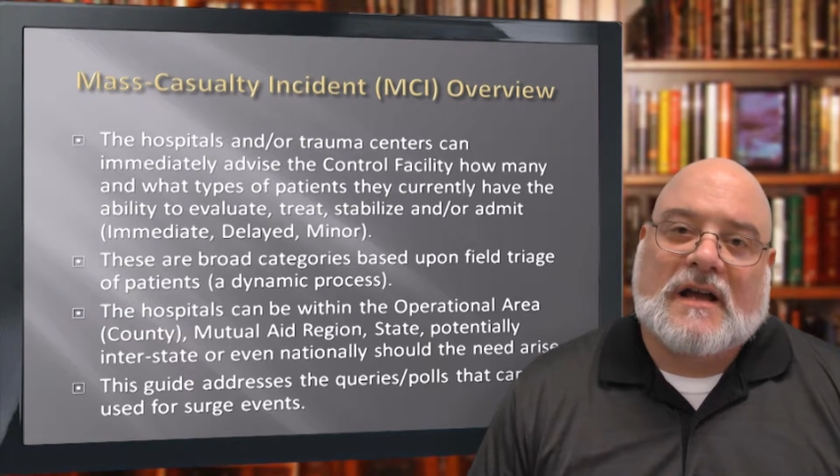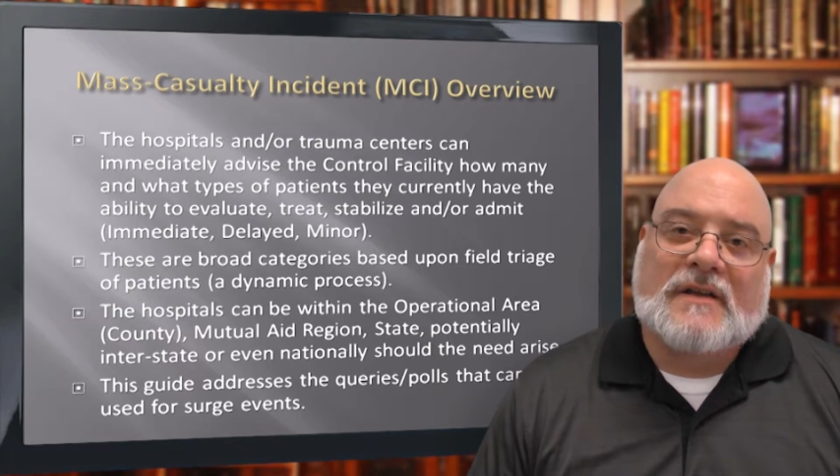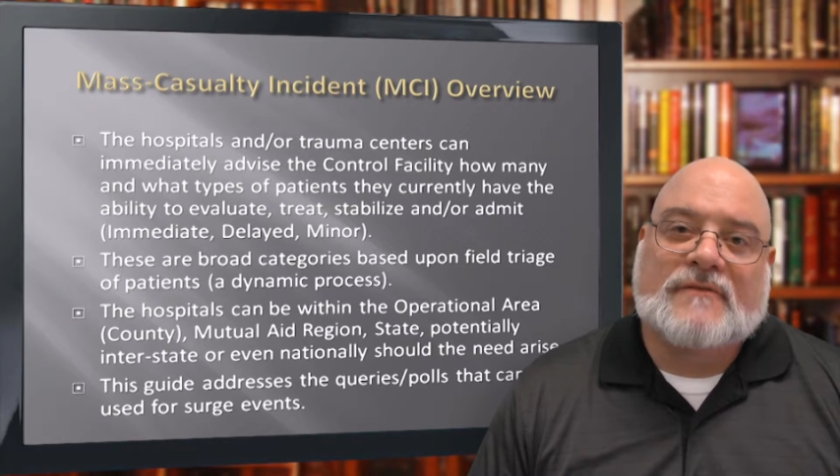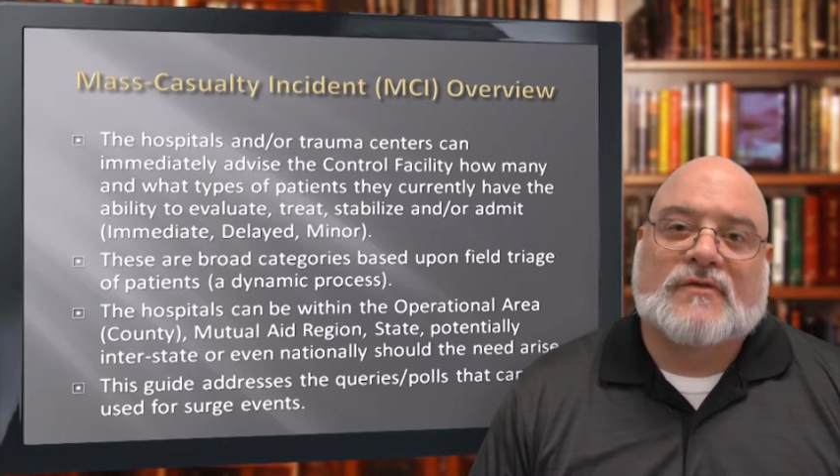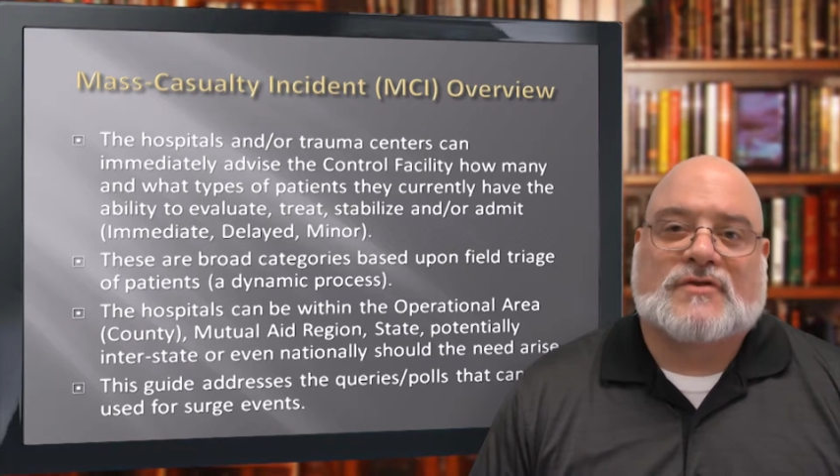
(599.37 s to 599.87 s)

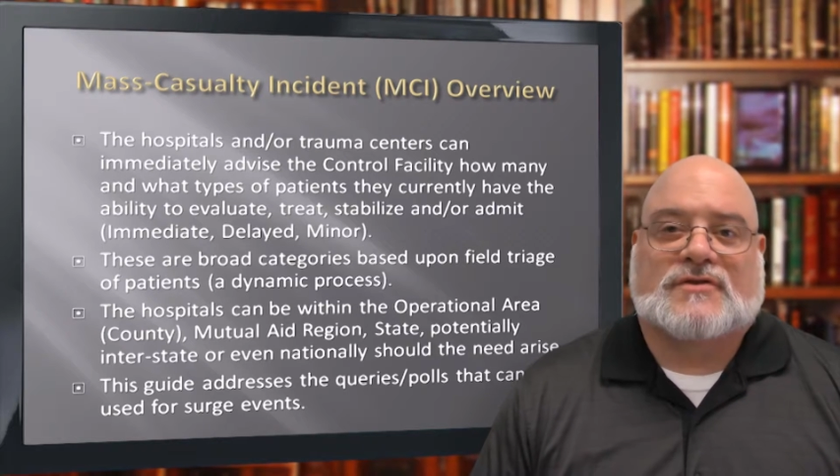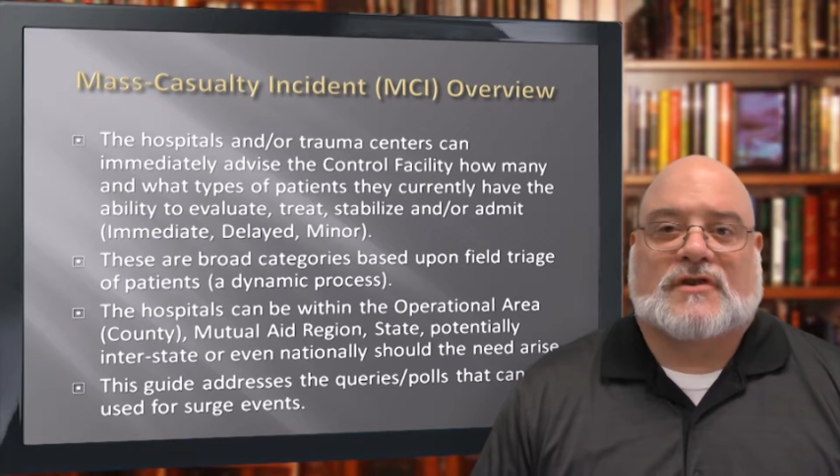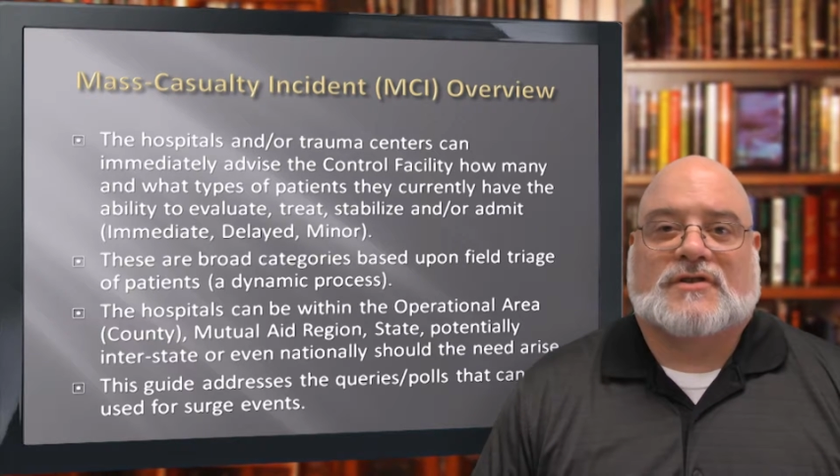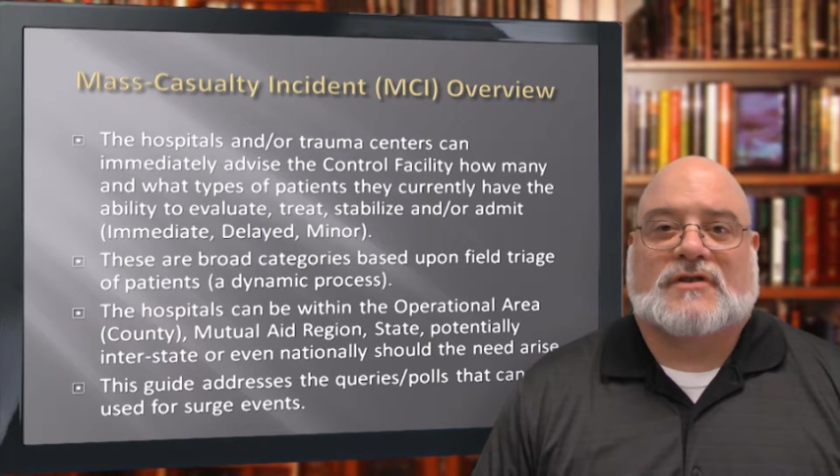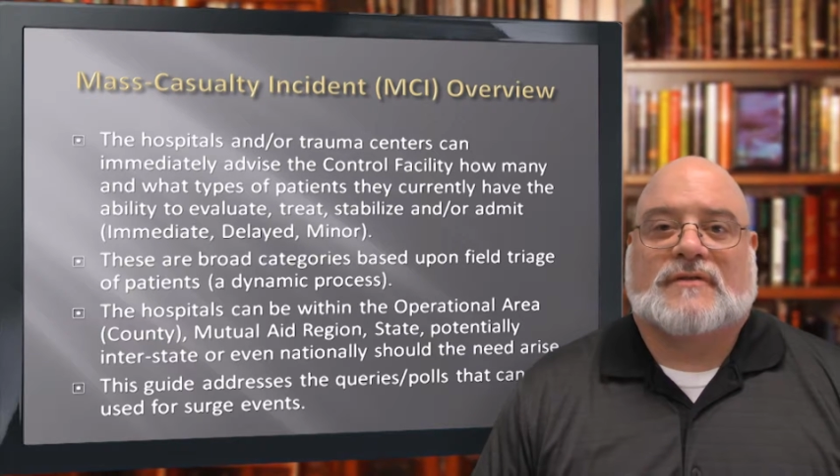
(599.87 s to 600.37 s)

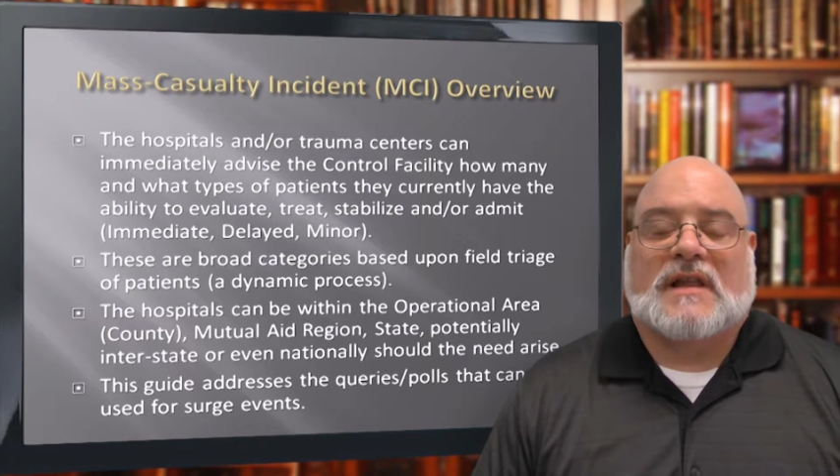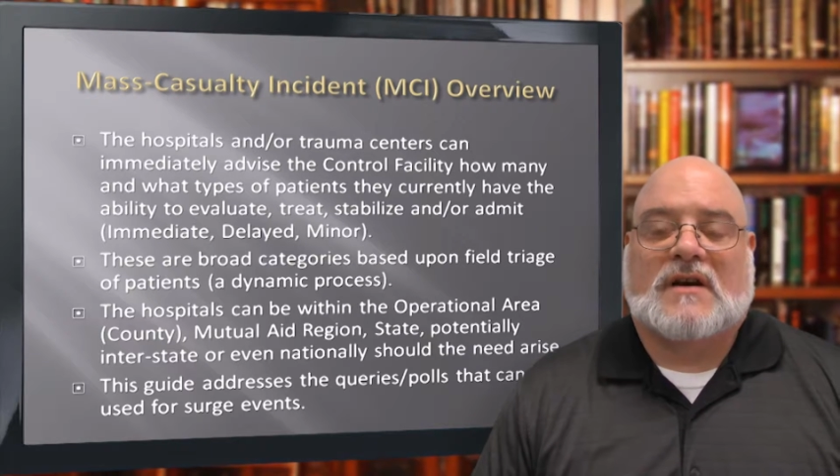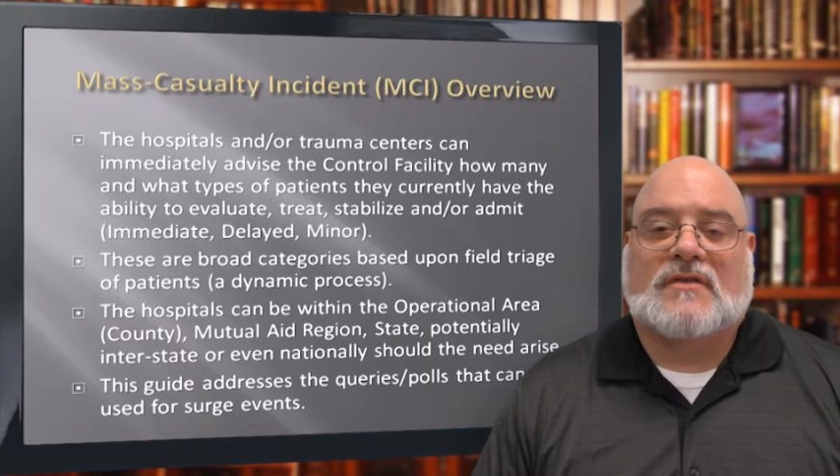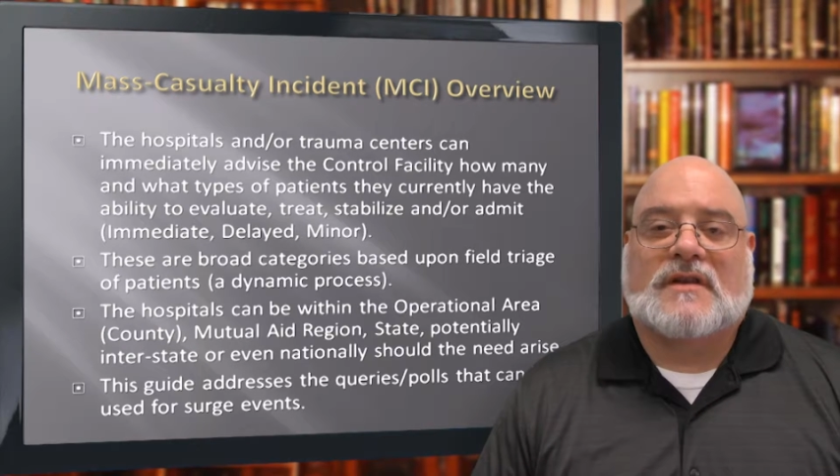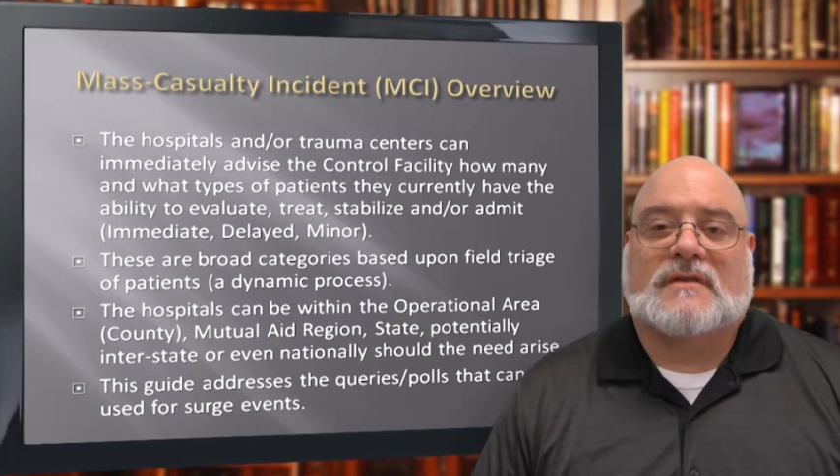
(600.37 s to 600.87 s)
infrastructure of the
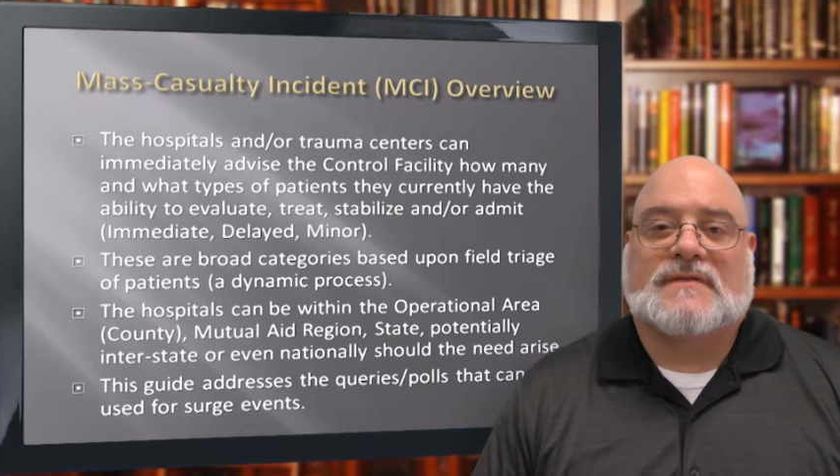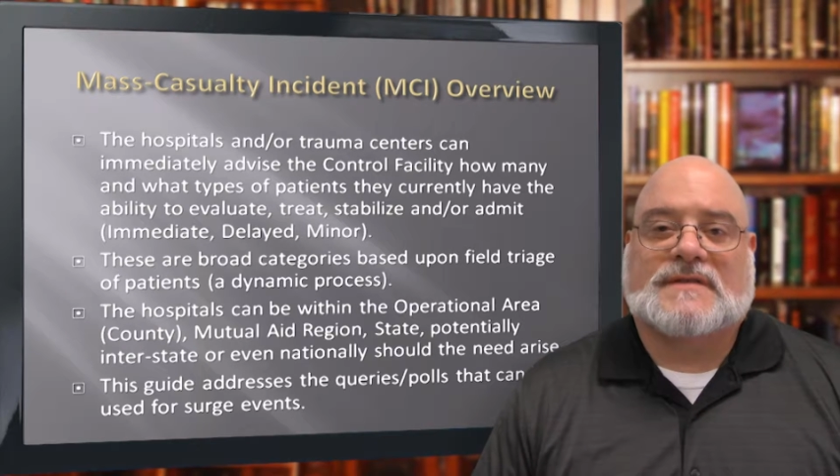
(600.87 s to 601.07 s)
healthcare